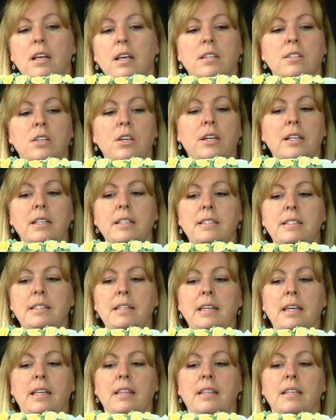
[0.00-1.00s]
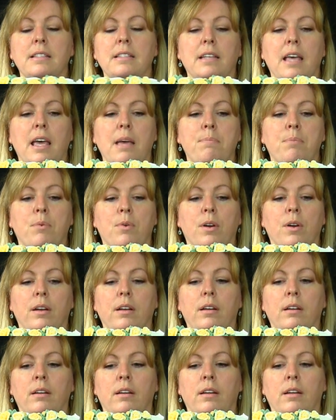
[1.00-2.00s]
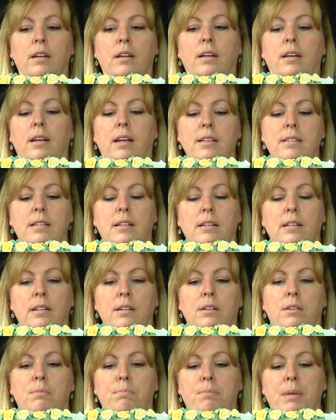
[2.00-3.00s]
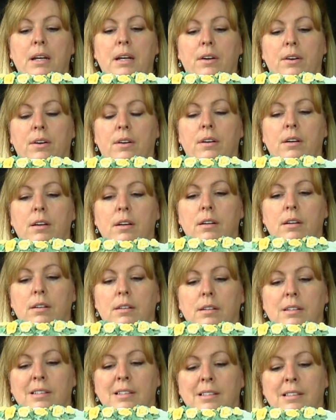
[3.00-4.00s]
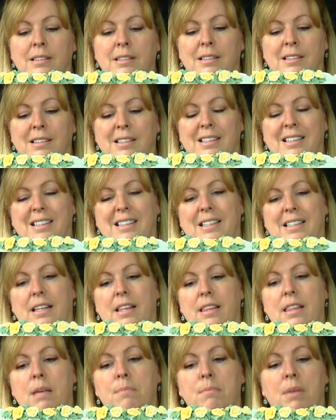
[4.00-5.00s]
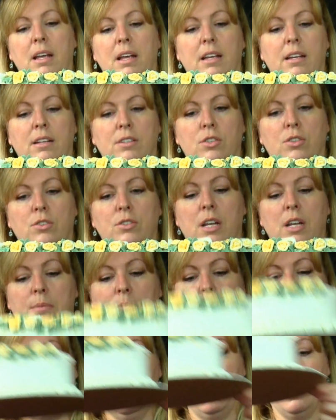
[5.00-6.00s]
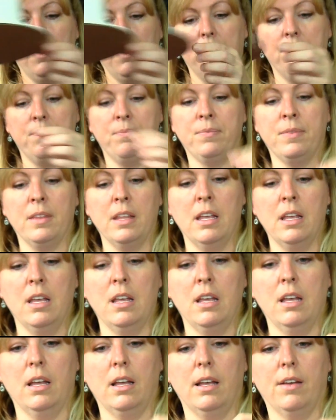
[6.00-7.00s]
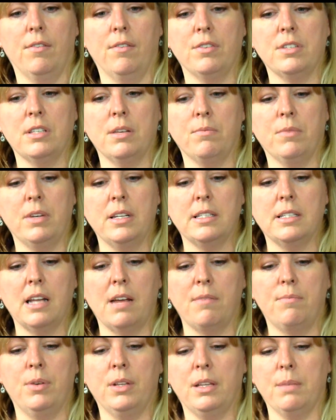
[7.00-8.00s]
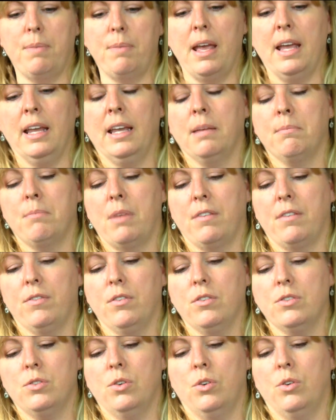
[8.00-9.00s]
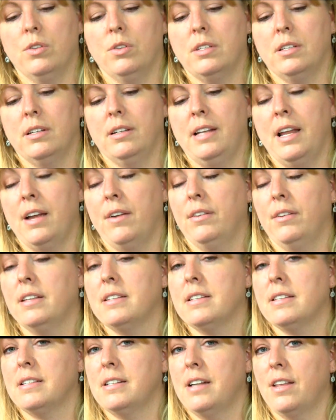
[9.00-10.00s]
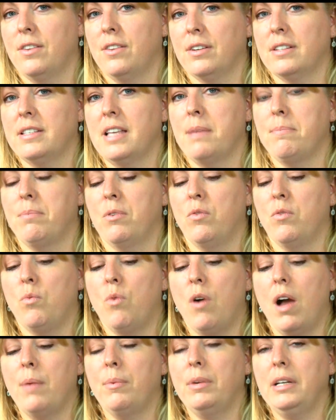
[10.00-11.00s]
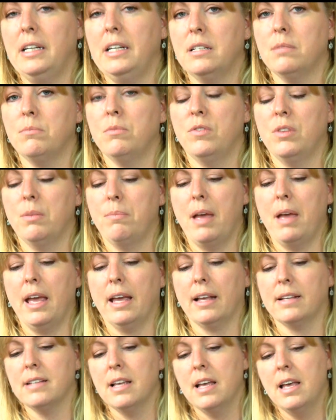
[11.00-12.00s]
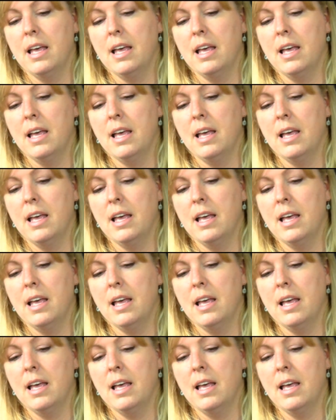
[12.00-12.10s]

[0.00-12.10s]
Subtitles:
So you can see this cake board is a little bigger than my turntable. Now, for some reason I put the peg in my first hole, so now this is another example of why we need to move the pegs.